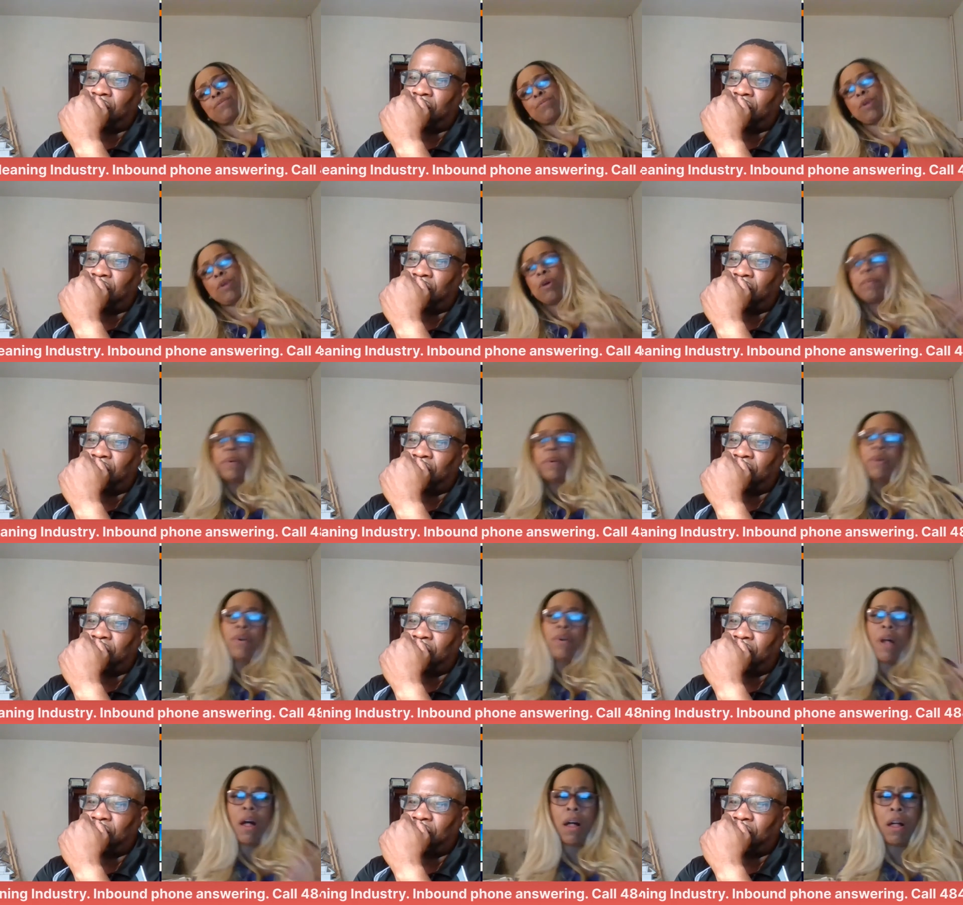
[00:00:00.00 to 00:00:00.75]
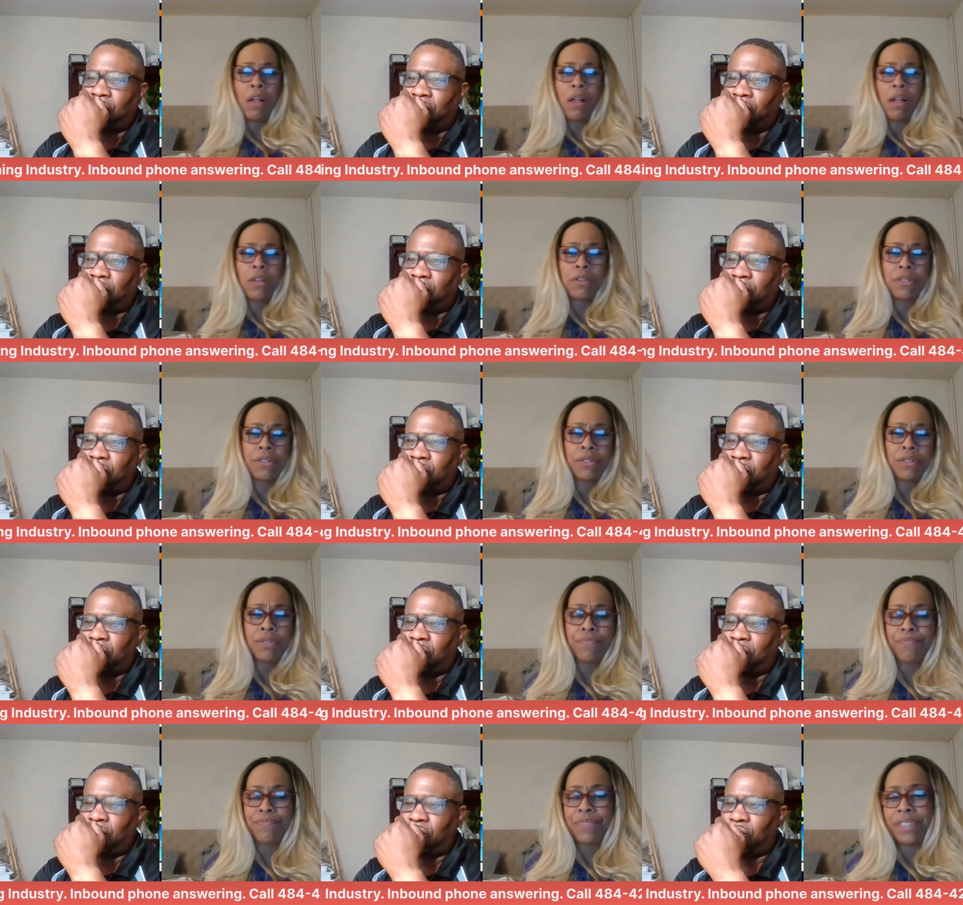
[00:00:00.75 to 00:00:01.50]
Speaker 1: robocalls
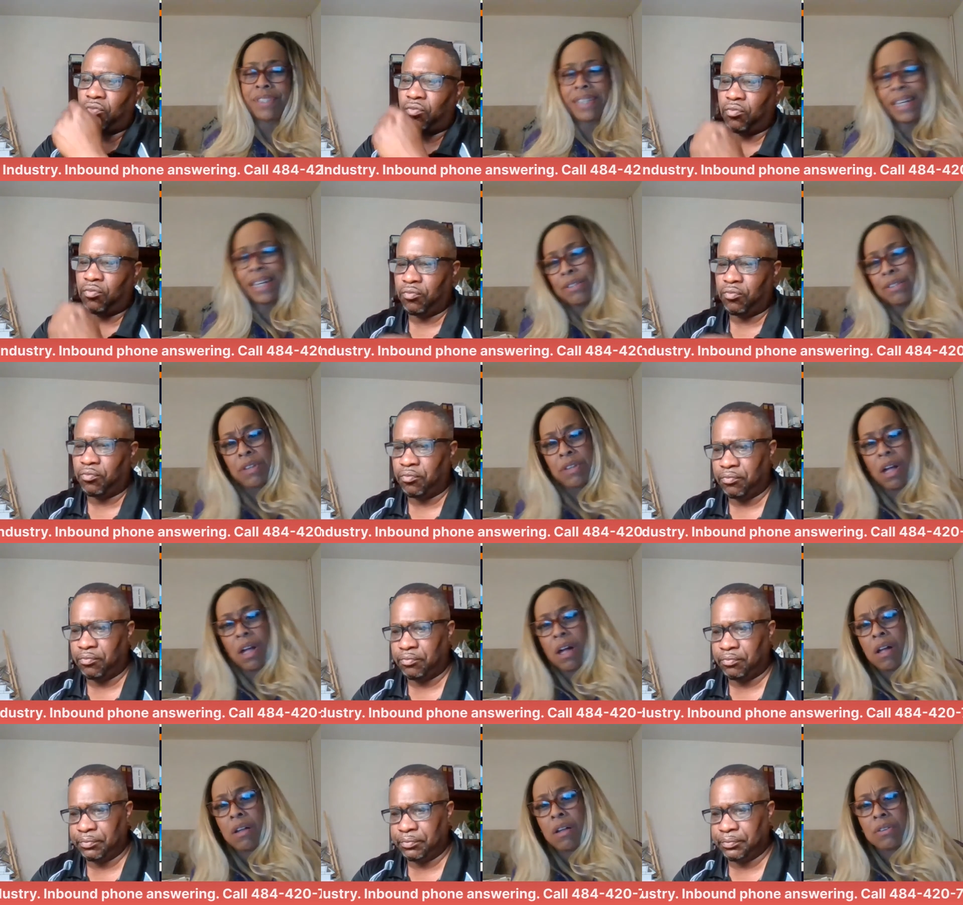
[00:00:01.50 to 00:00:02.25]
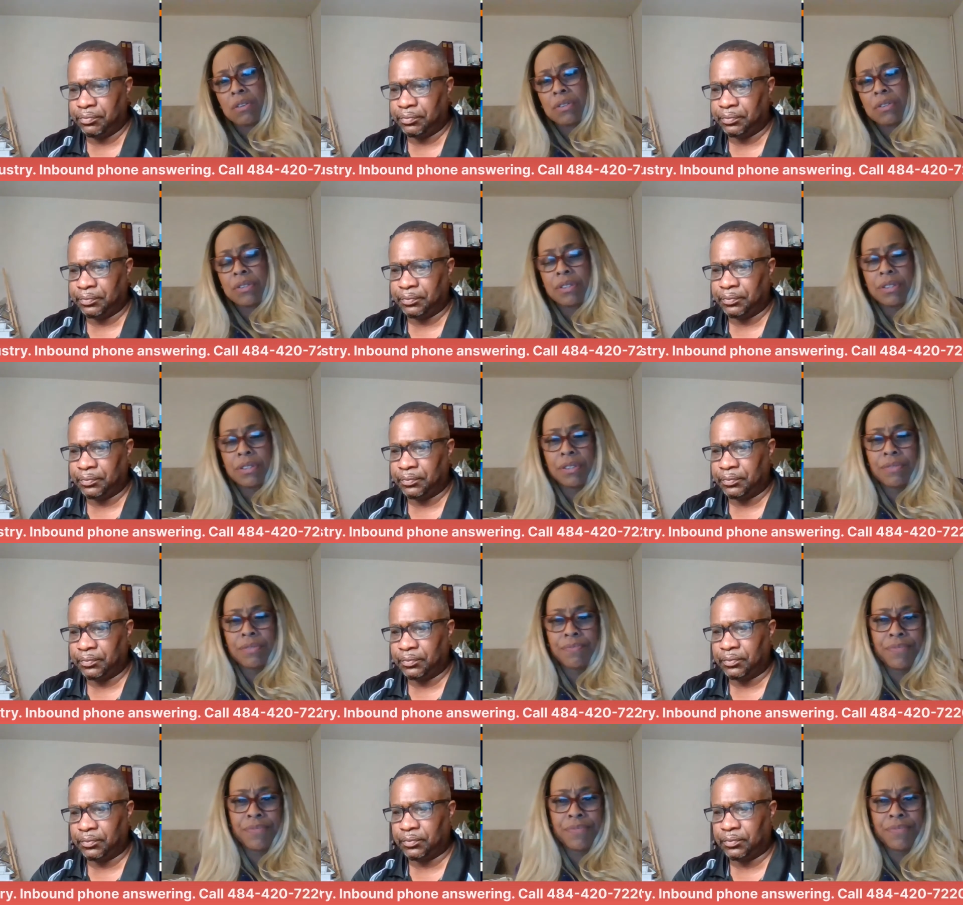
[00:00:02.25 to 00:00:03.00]
or sales calls or
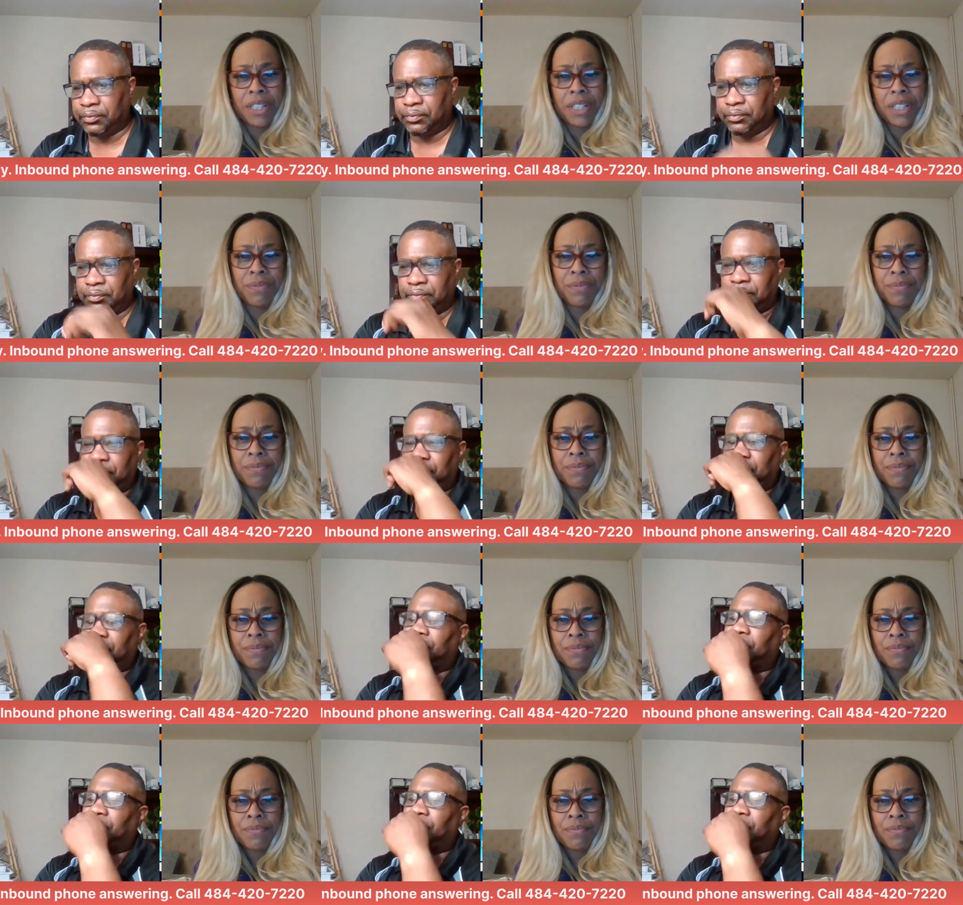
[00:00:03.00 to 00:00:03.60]
you know